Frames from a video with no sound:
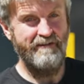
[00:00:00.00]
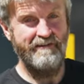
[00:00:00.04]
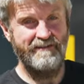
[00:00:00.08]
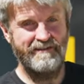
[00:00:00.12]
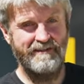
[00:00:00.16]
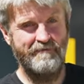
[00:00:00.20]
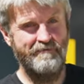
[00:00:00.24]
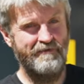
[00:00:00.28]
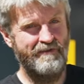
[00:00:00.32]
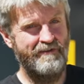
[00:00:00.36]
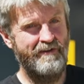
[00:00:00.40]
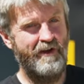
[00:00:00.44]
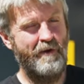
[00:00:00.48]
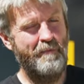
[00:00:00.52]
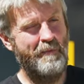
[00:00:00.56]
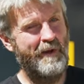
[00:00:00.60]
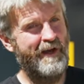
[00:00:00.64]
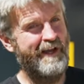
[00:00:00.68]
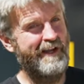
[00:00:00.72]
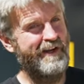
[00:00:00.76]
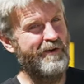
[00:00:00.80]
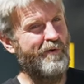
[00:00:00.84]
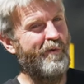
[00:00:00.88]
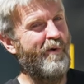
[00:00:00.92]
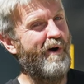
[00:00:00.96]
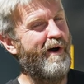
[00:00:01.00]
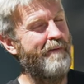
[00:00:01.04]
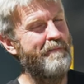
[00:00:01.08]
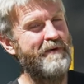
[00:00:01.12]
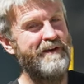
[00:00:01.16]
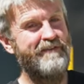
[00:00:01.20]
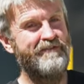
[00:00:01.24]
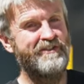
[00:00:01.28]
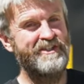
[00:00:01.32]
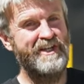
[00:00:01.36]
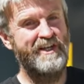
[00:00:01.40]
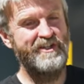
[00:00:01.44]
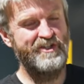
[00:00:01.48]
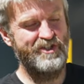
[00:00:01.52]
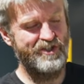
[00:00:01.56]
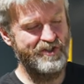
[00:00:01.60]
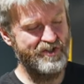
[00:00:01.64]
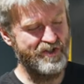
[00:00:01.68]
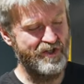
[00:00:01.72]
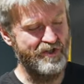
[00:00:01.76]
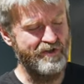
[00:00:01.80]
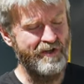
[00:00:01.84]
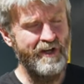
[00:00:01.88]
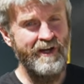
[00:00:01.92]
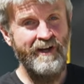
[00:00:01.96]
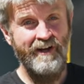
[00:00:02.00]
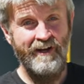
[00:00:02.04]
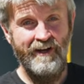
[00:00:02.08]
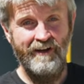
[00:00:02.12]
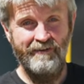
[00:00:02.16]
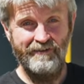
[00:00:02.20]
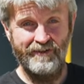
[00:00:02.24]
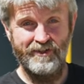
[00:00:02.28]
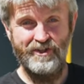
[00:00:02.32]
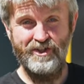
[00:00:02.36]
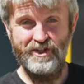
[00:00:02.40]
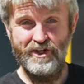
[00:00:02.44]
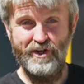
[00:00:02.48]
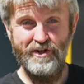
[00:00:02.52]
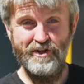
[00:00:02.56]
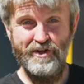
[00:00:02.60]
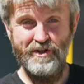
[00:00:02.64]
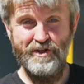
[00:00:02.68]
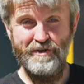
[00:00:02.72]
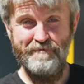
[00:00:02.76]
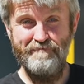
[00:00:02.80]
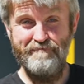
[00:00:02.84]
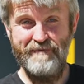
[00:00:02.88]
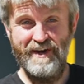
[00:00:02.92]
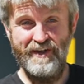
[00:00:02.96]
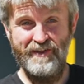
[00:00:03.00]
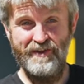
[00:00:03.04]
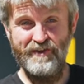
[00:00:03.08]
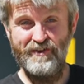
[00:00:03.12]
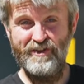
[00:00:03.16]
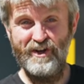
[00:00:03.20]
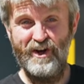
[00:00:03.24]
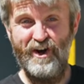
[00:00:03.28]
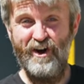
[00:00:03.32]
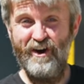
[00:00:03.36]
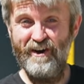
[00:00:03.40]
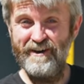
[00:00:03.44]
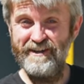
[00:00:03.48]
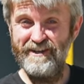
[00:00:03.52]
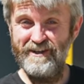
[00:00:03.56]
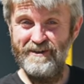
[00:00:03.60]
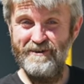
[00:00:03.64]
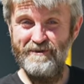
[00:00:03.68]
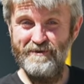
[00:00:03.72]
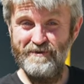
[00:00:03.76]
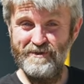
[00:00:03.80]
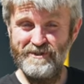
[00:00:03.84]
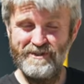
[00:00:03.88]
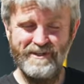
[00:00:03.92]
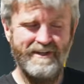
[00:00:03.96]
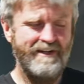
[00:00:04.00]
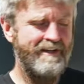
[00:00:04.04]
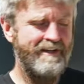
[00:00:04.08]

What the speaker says: it's something that I pay quite a bit of attention to. I'm going to show you the method that I use